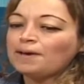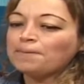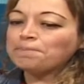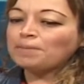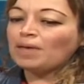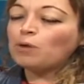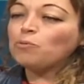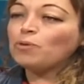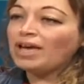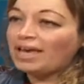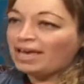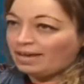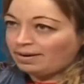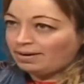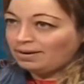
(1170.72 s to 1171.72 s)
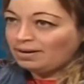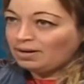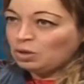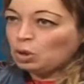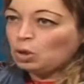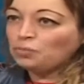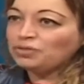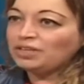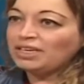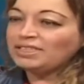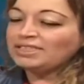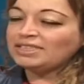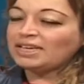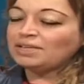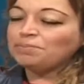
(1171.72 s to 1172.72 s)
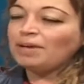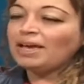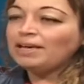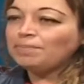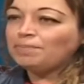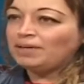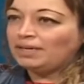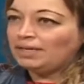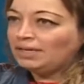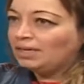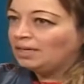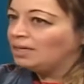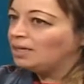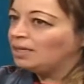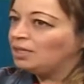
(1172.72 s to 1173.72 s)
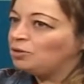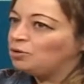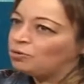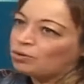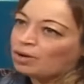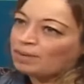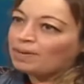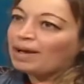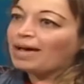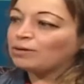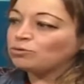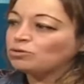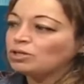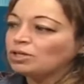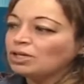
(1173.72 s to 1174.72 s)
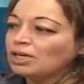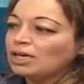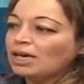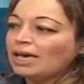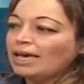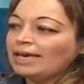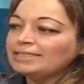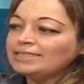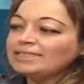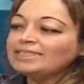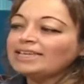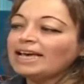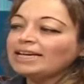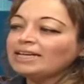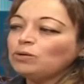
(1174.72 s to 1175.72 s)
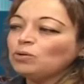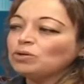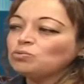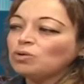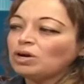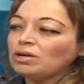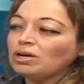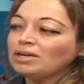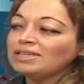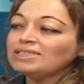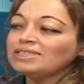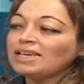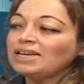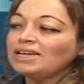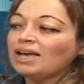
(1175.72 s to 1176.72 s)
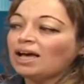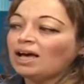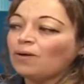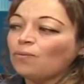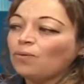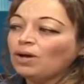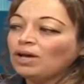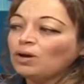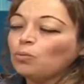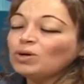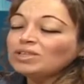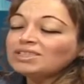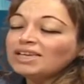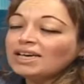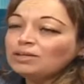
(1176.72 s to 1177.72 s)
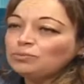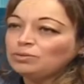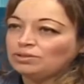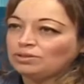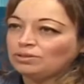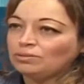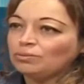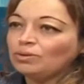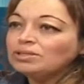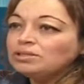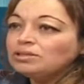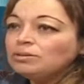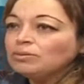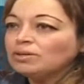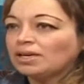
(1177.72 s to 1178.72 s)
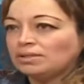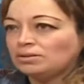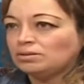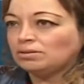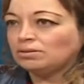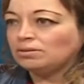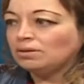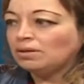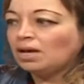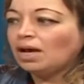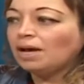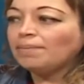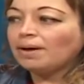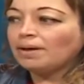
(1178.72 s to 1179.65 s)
aware of things that maybe they don't know about. As exactly what we are going to say now. What can we do? What you can do about